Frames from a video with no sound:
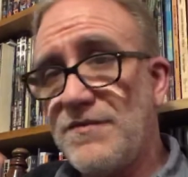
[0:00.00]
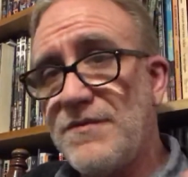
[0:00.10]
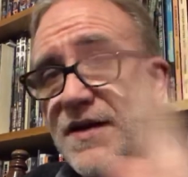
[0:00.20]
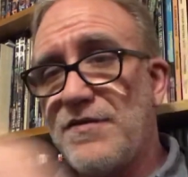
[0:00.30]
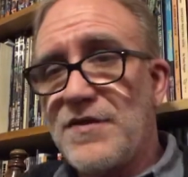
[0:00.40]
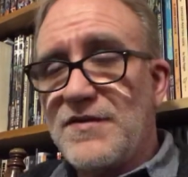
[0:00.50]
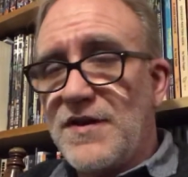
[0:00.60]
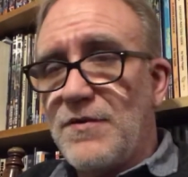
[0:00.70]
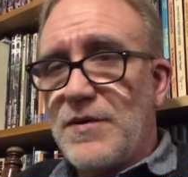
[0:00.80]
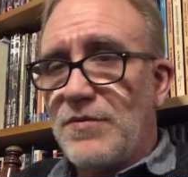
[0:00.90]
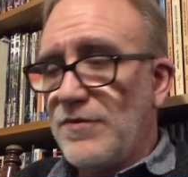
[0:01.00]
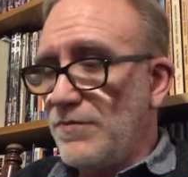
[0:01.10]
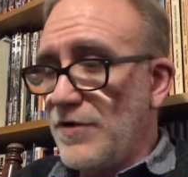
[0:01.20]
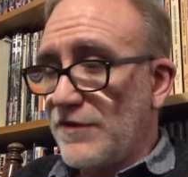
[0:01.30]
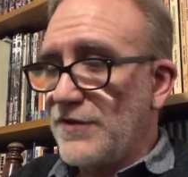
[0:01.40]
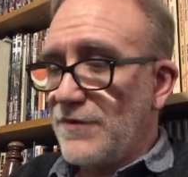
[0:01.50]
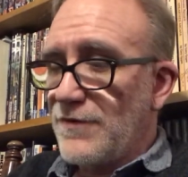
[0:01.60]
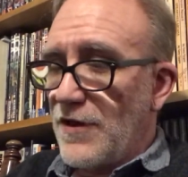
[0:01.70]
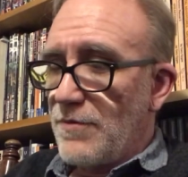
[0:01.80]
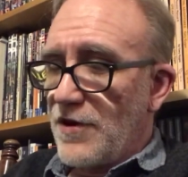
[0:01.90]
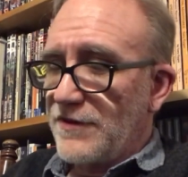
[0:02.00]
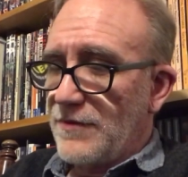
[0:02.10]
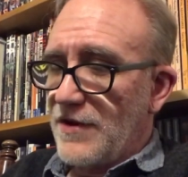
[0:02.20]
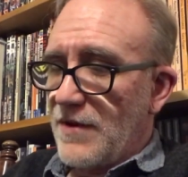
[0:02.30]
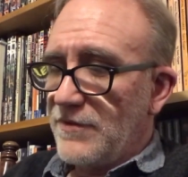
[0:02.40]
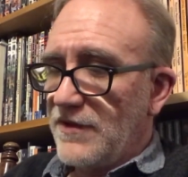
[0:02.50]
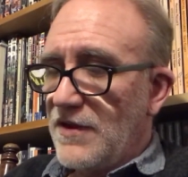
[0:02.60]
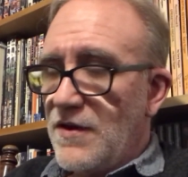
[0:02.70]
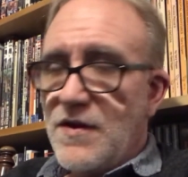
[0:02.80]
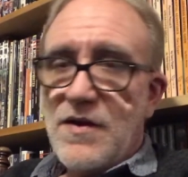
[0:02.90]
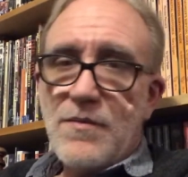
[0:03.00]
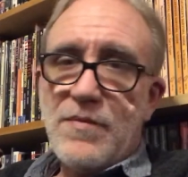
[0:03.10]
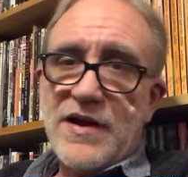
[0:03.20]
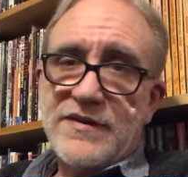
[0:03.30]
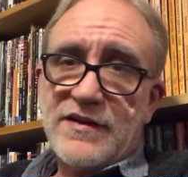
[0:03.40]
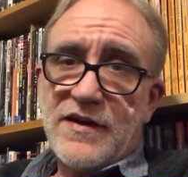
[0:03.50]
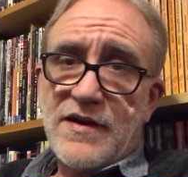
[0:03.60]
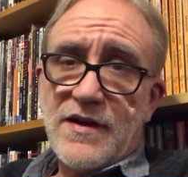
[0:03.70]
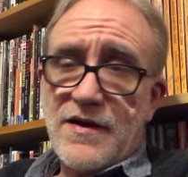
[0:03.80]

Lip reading: I've heard people's books do fall apart sometimes, but uh,